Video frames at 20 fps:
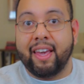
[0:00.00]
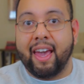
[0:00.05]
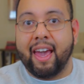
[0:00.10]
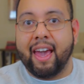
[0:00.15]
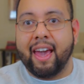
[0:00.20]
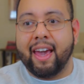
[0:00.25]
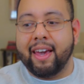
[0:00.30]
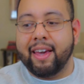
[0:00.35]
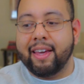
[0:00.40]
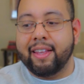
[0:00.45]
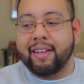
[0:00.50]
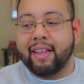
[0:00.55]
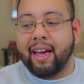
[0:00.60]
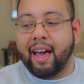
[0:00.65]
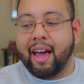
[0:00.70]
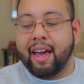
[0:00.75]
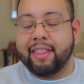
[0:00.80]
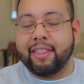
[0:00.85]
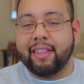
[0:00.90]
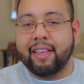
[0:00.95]
and
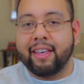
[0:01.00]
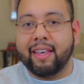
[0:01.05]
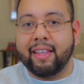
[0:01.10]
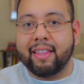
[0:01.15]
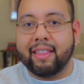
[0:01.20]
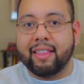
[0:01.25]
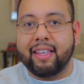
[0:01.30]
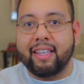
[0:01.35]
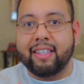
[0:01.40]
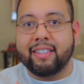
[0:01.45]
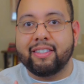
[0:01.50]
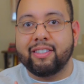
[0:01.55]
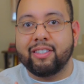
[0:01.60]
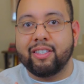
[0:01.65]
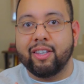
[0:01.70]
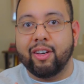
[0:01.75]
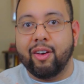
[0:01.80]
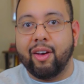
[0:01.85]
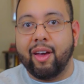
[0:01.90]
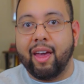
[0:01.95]
I think it leads
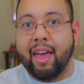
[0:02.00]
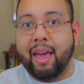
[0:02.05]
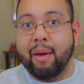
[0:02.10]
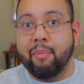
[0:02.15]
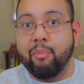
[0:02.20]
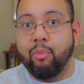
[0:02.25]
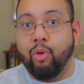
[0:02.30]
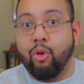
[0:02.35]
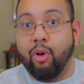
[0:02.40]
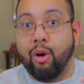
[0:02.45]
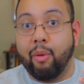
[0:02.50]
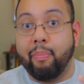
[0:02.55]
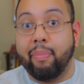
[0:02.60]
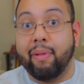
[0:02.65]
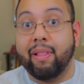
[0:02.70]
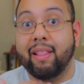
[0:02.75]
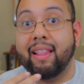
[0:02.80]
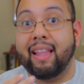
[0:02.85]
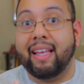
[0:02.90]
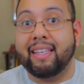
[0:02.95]
to a more
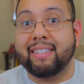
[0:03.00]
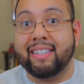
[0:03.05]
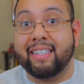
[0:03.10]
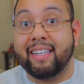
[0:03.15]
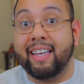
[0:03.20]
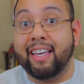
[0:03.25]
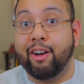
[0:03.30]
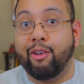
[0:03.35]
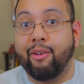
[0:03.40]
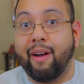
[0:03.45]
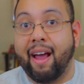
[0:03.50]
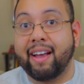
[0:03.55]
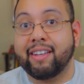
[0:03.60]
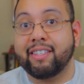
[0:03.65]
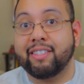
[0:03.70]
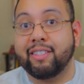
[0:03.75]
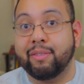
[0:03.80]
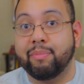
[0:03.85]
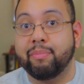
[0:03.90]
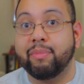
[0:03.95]
pleasant
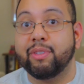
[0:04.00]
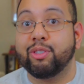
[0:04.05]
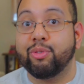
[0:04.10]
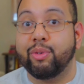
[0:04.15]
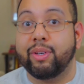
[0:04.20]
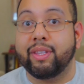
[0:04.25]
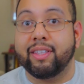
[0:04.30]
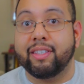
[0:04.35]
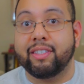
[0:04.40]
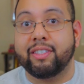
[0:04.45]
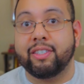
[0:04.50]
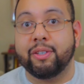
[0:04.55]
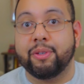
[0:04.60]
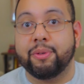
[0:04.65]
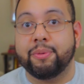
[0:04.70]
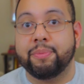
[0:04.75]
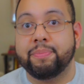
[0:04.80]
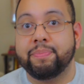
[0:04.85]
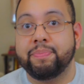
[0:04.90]
interaction between the two.